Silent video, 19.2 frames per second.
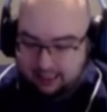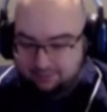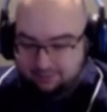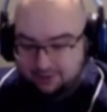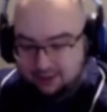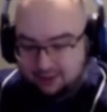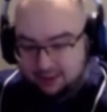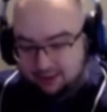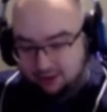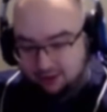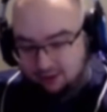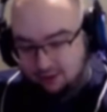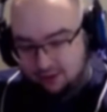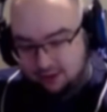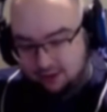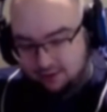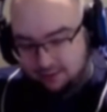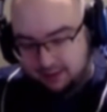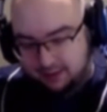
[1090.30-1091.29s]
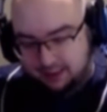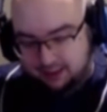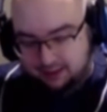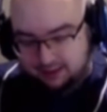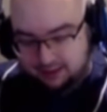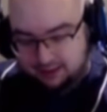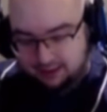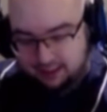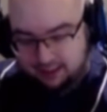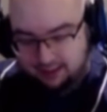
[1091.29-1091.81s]
us these cards
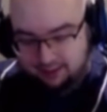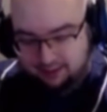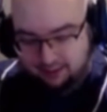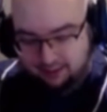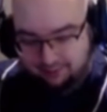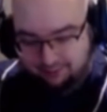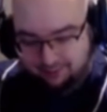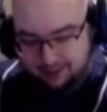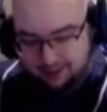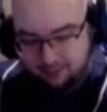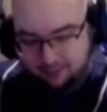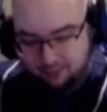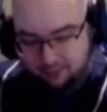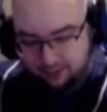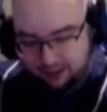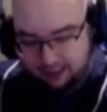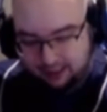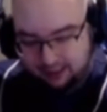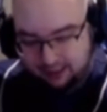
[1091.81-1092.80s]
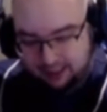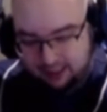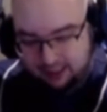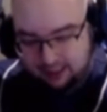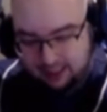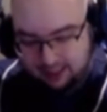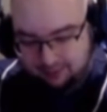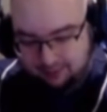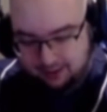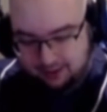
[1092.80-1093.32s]
because people were getting
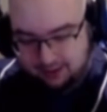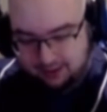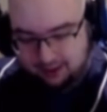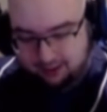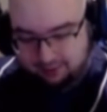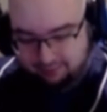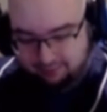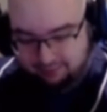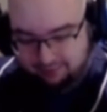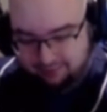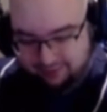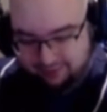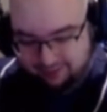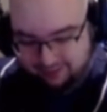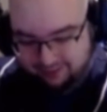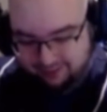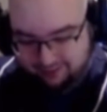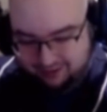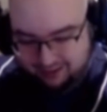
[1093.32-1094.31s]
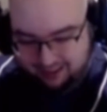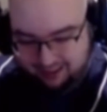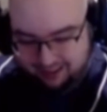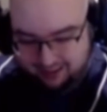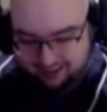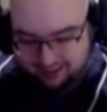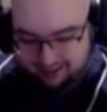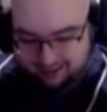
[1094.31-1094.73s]
kidnapped and shit. So it's like,